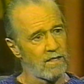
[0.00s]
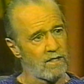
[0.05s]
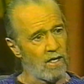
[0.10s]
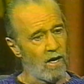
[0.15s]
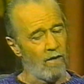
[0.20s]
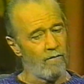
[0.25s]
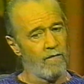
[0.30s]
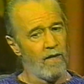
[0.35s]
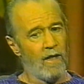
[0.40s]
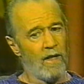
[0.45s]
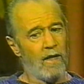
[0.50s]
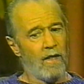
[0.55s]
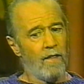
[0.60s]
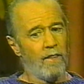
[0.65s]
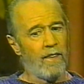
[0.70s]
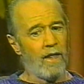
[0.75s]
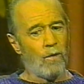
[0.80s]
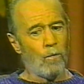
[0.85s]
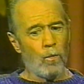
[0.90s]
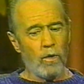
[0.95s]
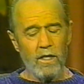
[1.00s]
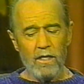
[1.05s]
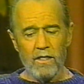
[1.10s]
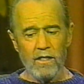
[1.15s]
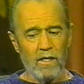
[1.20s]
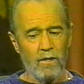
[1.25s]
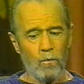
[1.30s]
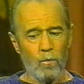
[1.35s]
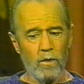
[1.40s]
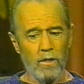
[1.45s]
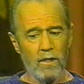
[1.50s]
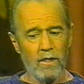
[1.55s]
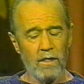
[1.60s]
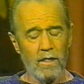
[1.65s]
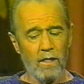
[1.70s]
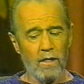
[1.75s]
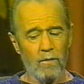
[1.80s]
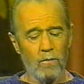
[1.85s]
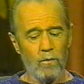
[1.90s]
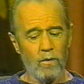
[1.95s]
stuff than we did.
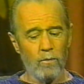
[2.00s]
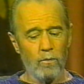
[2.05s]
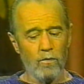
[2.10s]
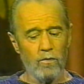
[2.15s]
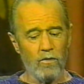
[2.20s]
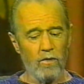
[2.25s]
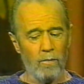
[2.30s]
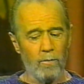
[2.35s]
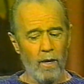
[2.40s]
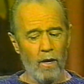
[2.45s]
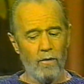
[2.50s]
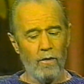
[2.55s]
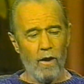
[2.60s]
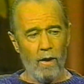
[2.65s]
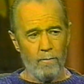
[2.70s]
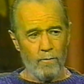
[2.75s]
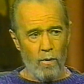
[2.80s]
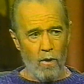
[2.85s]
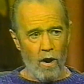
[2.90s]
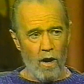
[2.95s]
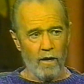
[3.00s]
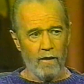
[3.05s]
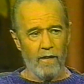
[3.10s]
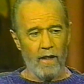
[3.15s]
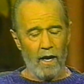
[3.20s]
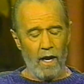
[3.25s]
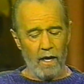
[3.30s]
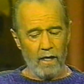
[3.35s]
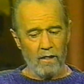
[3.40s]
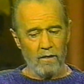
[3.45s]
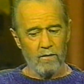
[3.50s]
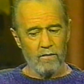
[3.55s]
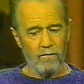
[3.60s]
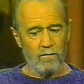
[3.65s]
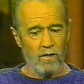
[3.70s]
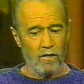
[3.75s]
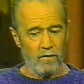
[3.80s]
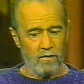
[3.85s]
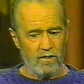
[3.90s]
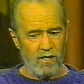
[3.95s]
We were somehow not part of that. I could
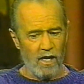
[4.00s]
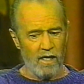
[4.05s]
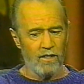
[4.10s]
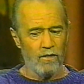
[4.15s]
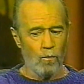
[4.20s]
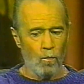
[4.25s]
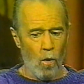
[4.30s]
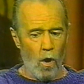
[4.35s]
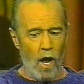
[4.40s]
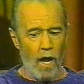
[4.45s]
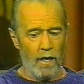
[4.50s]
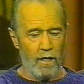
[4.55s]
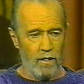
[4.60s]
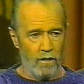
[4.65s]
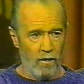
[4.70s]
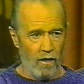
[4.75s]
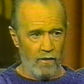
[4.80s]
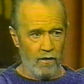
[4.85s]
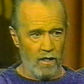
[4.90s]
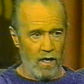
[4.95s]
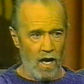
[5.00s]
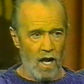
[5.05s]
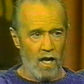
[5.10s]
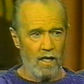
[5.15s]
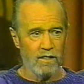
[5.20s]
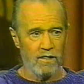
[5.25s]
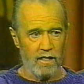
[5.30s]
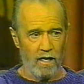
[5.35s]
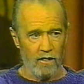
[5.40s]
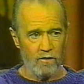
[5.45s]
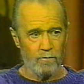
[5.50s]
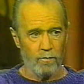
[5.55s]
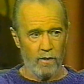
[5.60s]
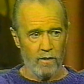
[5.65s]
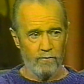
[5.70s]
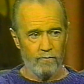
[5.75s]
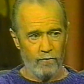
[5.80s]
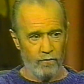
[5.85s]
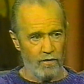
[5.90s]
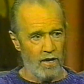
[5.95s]
tell you why in another context,
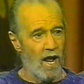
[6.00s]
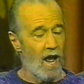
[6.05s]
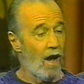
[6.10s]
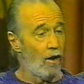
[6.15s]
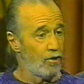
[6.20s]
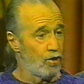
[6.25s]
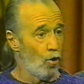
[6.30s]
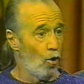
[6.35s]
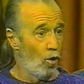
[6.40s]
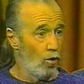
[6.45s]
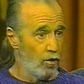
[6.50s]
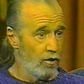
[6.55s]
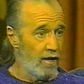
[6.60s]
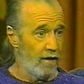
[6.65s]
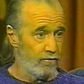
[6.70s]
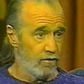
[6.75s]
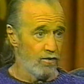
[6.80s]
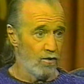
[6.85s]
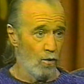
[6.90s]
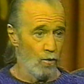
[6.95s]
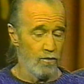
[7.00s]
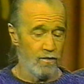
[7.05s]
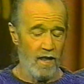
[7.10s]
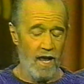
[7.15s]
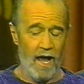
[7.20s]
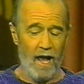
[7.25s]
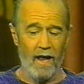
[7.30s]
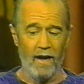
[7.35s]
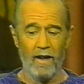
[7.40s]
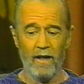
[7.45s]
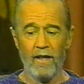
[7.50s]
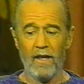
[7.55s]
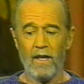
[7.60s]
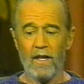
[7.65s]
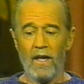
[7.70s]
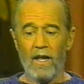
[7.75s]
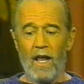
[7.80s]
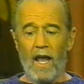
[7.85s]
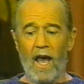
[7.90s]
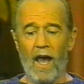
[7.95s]
but for now, all you have to know is that.
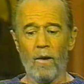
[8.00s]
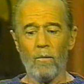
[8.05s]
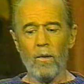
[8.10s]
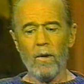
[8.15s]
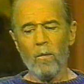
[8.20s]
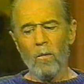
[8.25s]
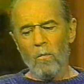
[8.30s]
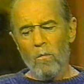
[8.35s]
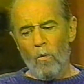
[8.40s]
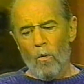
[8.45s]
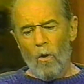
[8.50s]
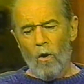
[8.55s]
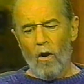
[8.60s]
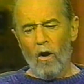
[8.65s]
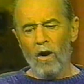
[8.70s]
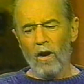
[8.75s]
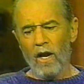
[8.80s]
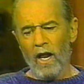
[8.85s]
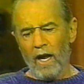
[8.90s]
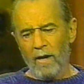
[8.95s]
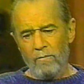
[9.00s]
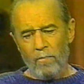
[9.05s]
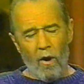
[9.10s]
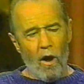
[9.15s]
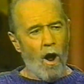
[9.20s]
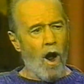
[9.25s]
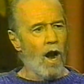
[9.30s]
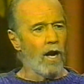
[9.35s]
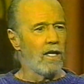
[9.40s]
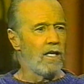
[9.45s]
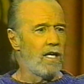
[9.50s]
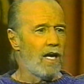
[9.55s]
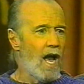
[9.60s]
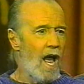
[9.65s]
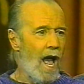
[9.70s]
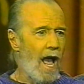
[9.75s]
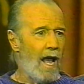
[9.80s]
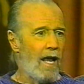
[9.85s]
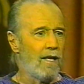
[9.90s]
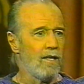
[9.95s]
And we were more like party
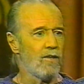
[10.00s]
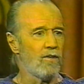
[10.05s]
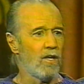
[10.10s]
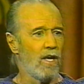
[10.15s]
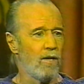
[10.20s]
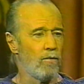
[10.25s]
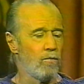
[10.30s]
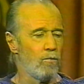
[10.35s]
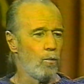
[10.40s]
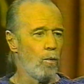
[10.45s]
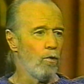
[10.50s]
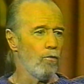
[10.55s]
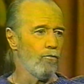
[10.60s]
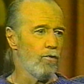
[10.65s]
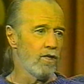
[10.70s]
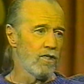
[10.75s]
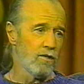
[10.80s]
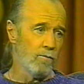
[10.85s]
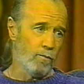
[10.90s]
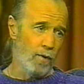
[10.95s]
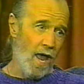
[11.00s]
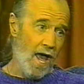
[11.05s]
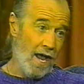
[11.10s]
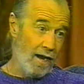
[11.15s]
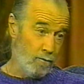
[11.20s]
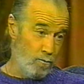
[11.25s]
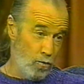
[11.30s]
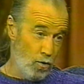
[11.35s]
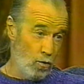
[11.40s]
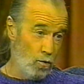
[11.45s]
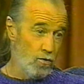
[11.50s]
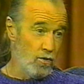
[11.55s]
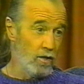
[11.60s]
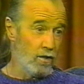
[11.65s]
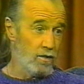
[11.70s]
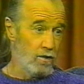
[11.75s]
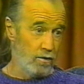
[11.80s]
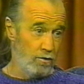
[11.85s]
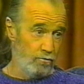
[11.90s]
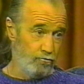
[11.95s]
guys, and we were into black
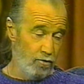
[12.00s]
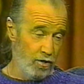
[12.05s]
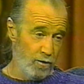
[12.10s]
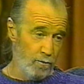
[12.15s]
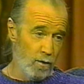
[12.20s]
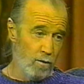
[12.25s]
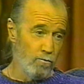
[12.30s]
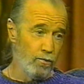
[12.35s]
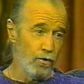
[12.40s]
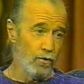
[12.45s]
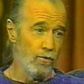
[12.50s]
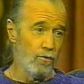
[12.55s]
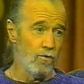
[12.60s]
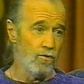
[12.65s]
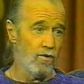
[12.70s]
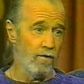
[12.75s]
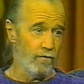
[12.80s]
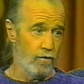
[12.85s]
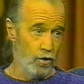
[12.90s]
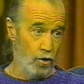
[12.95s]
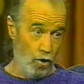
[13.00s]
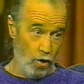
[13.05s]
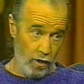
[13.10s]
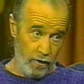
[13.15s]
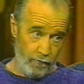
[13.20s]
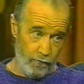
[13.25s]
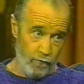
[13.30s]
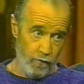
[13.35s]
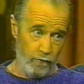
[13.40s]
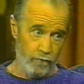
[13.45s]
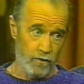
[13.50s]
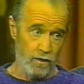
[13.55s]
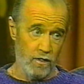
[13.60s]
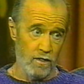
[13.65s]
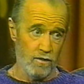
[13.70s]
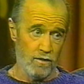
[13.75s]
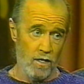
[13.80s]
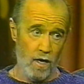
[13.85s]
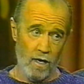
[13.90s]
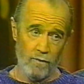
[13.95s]
music, the rhythm and blues of the early
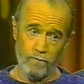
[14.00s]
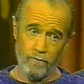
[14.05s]
50s,